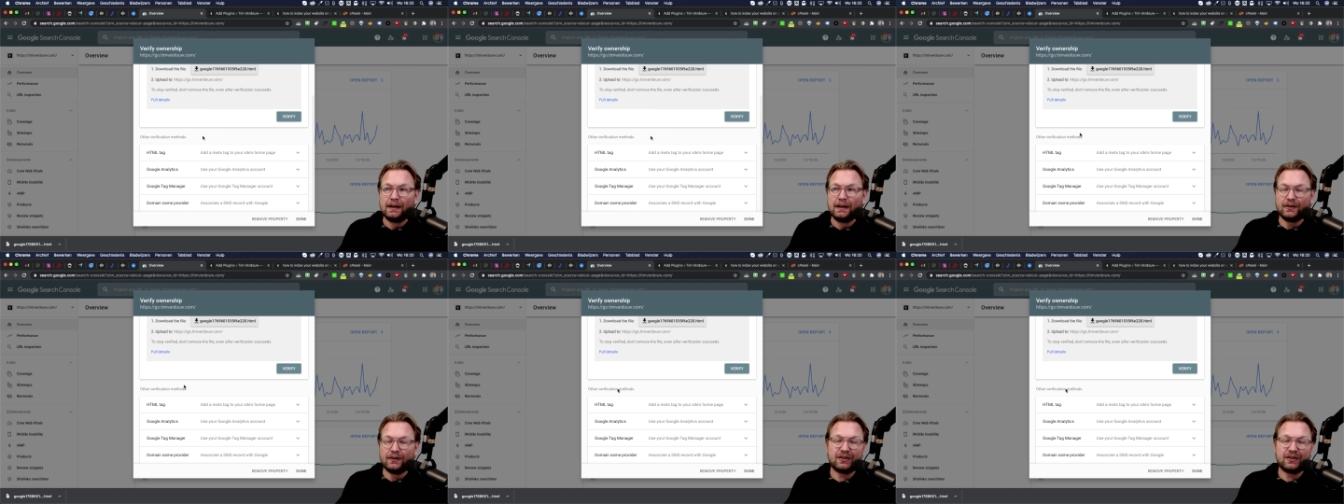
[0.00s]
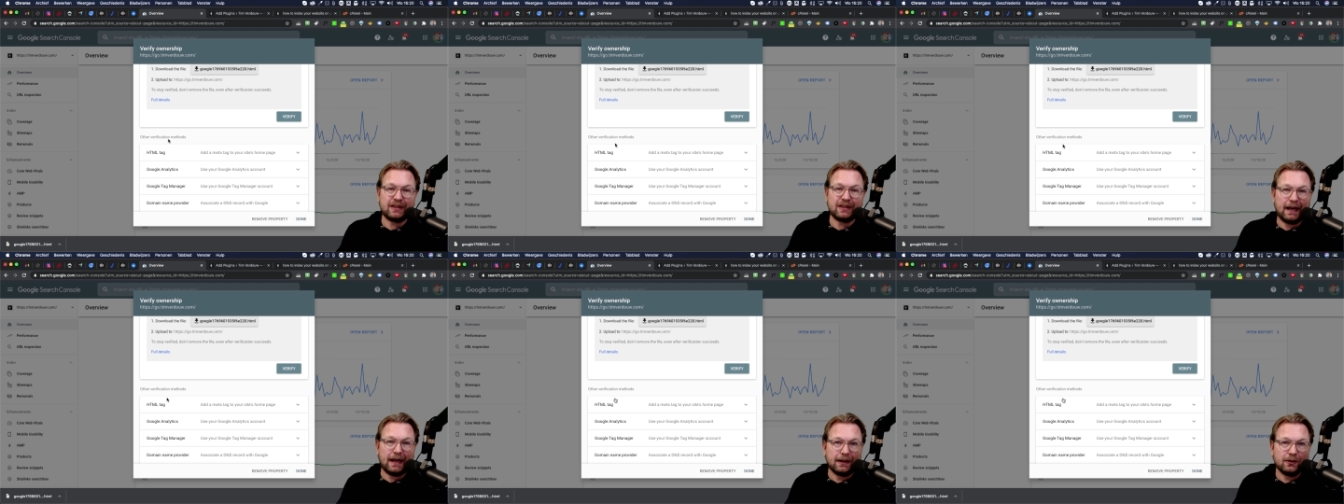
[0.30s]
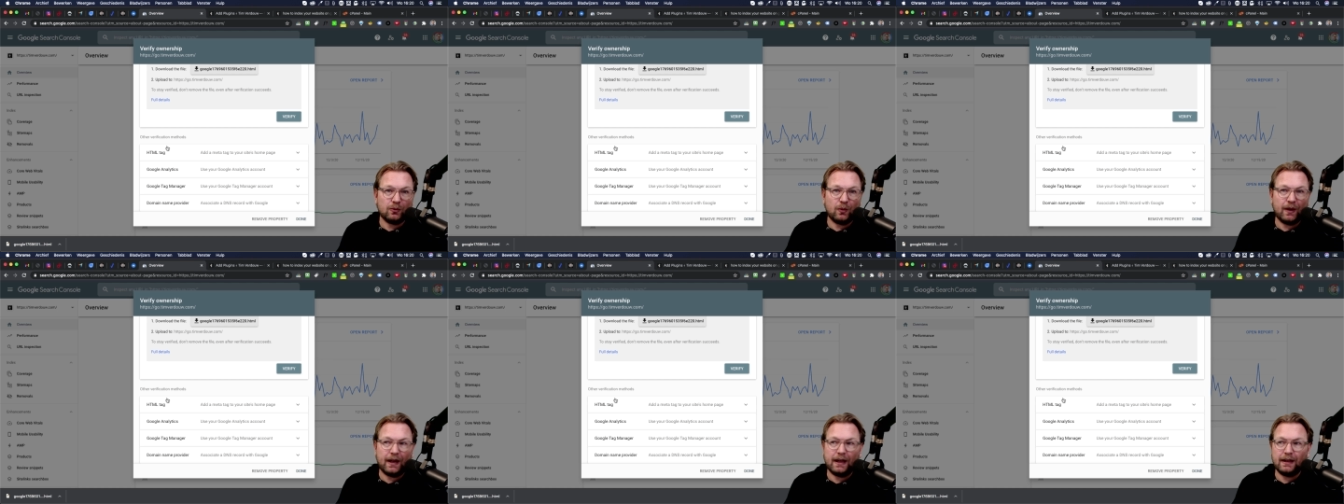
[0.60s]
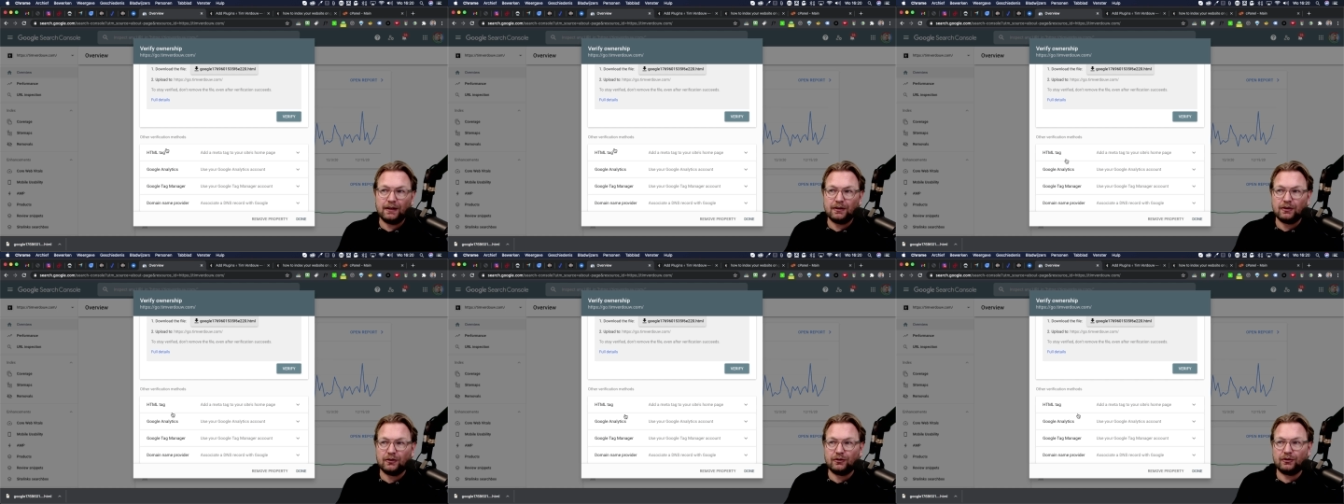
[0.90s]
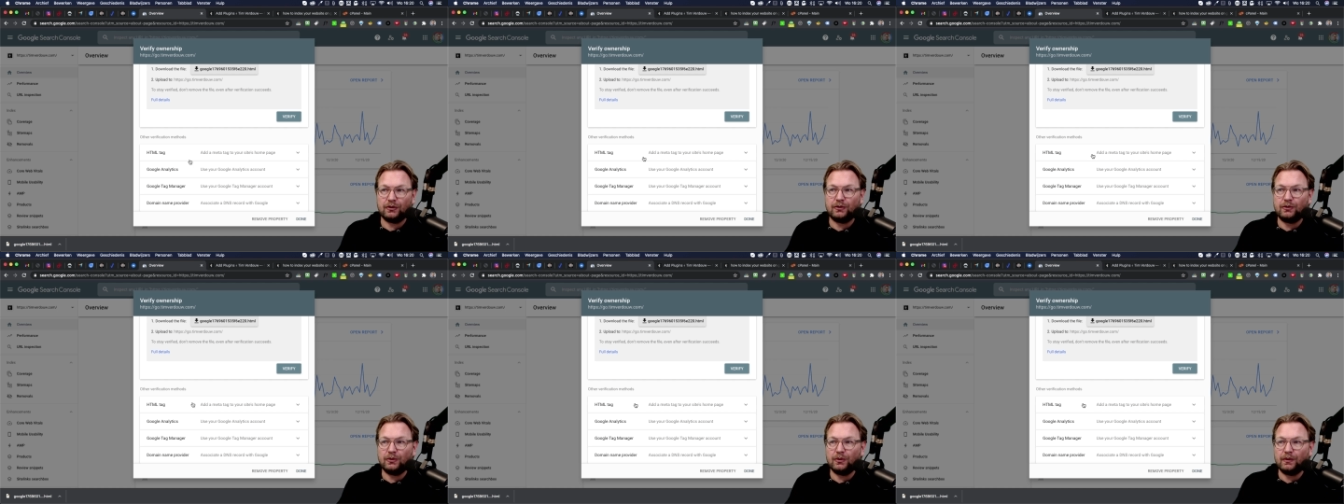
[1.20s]
The second way
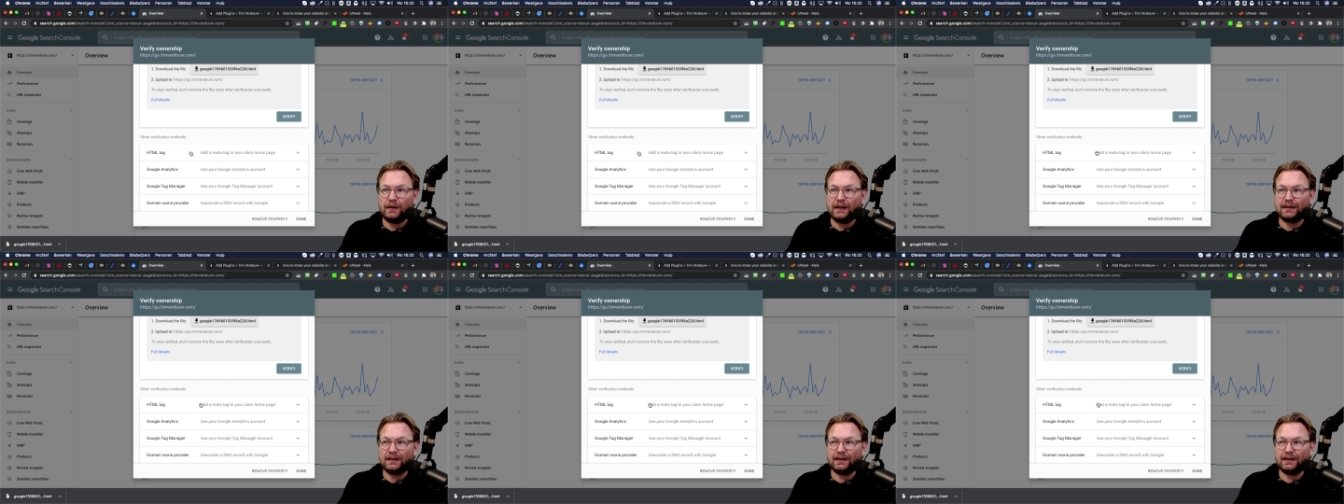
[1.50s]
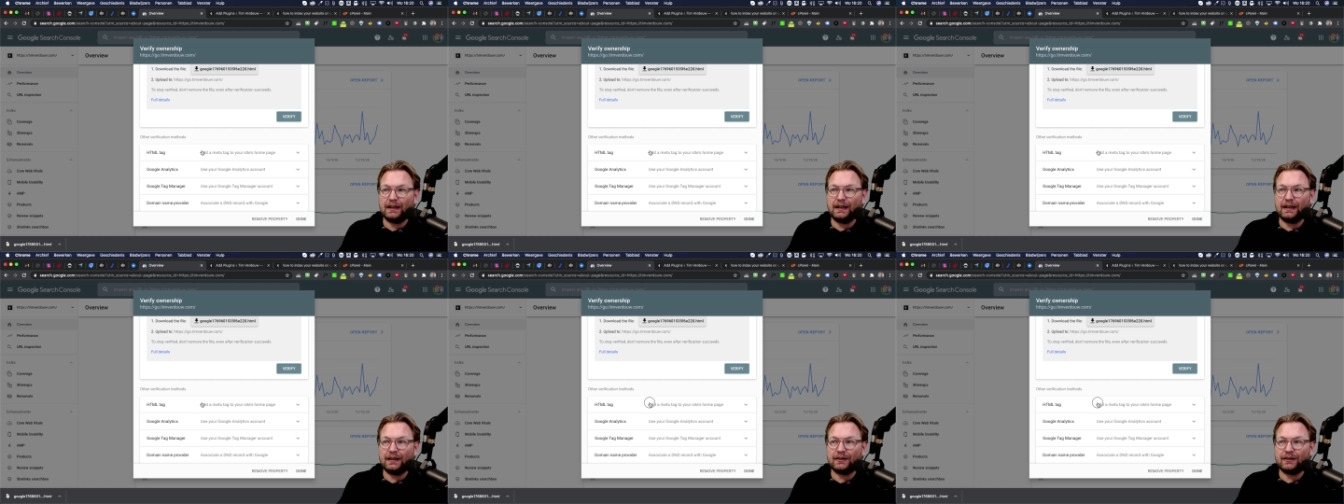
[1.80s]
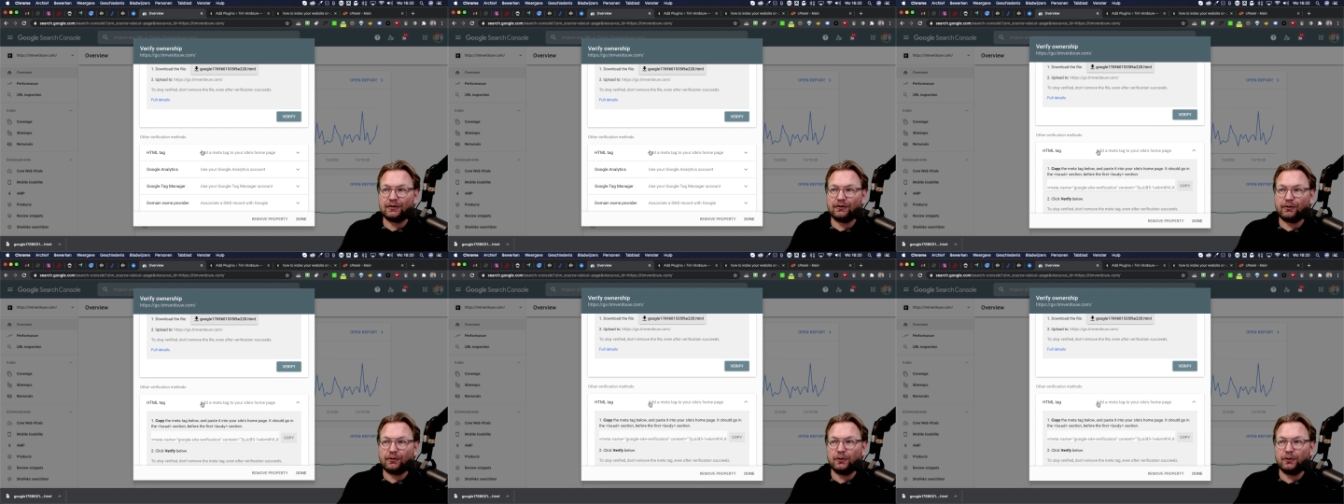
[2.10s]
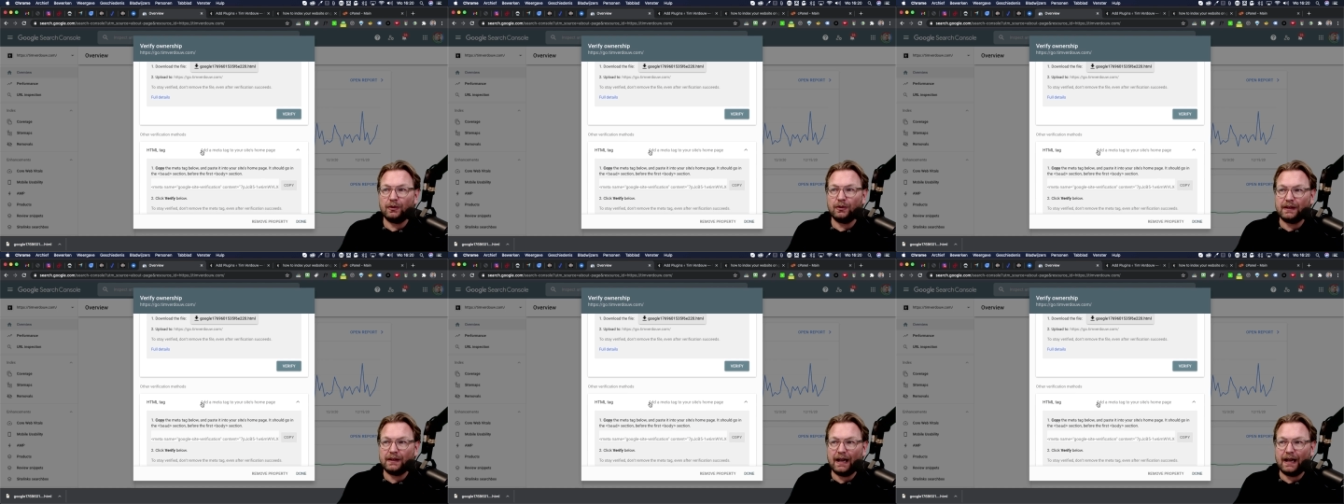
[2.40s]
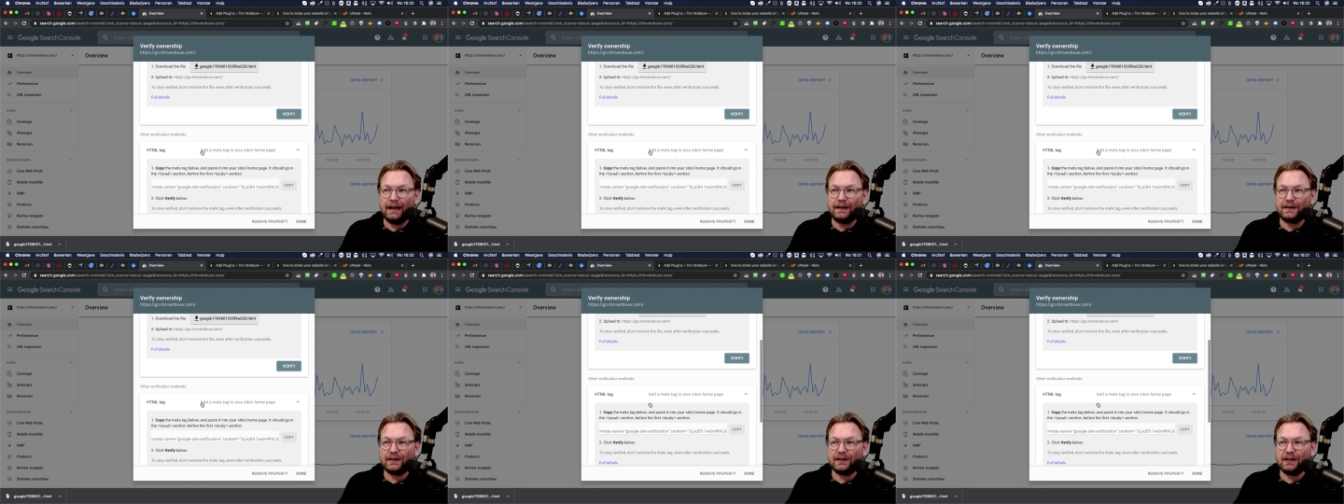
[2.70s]
to do this is through an
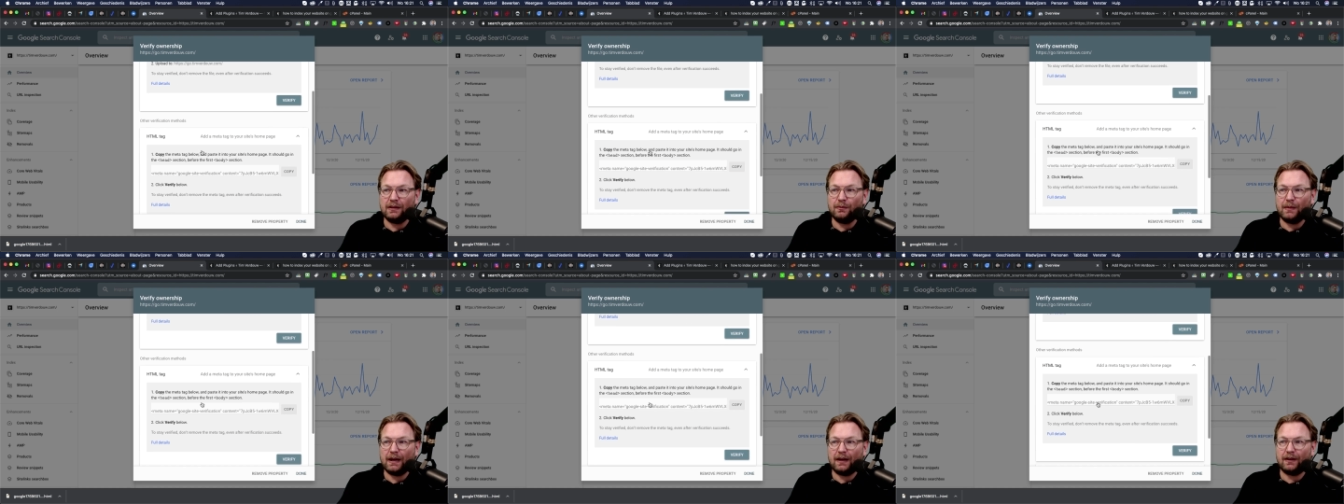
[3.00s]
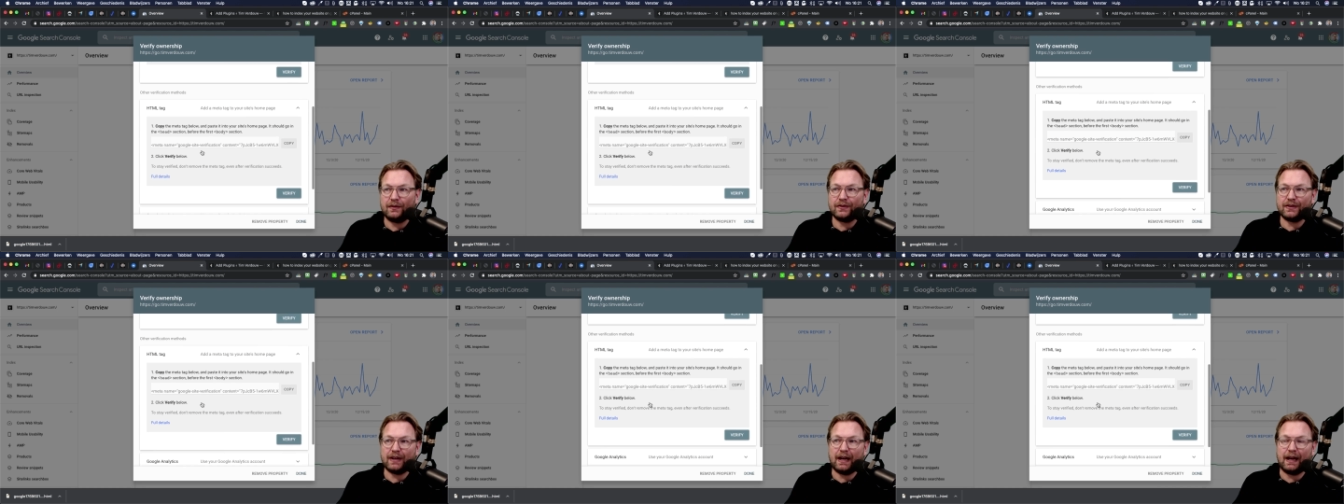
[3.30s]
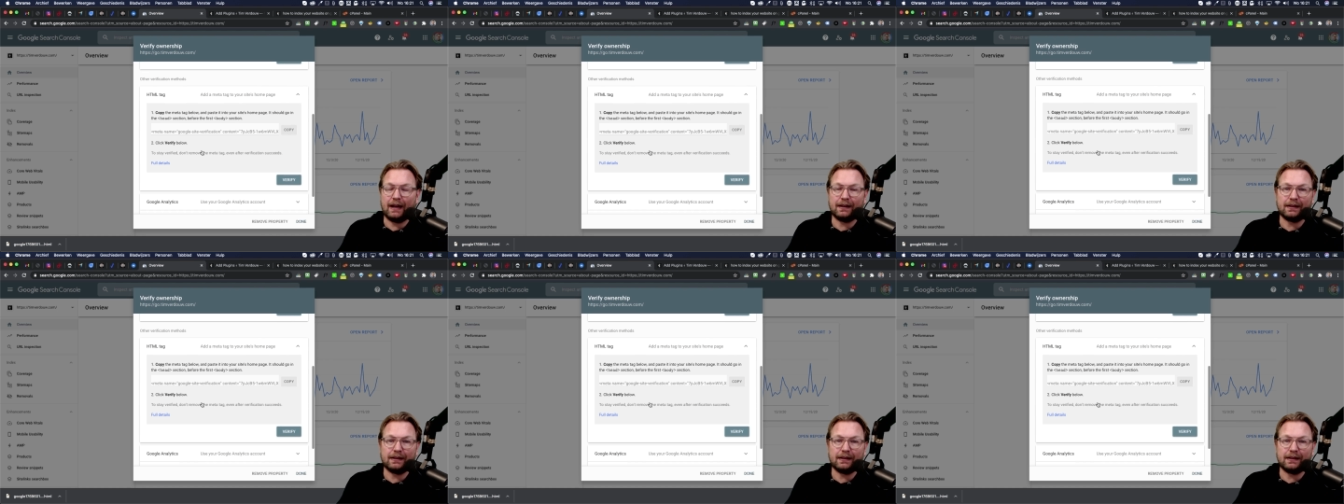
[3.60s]
HTML tag.